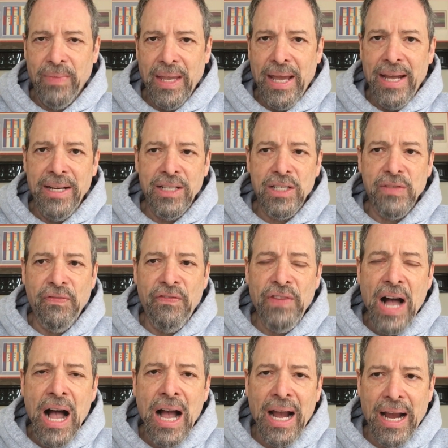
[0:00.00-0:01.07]
and it's
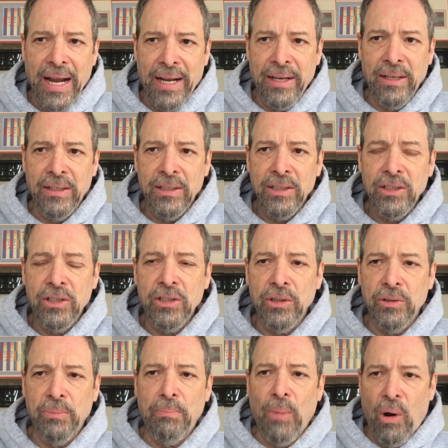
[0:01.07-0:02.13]
fine
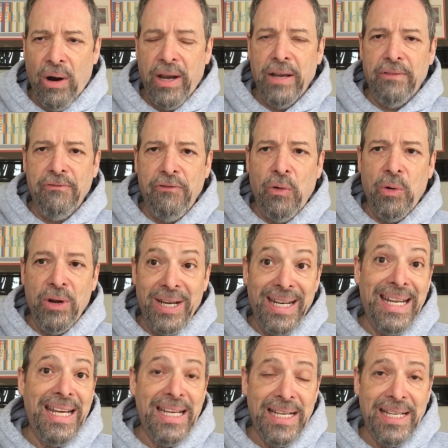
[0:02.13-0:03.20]
to market for
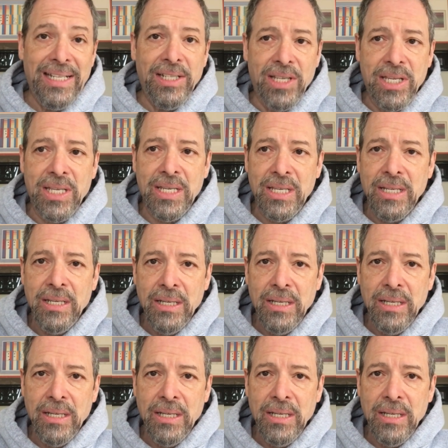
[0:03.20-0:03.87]
needs.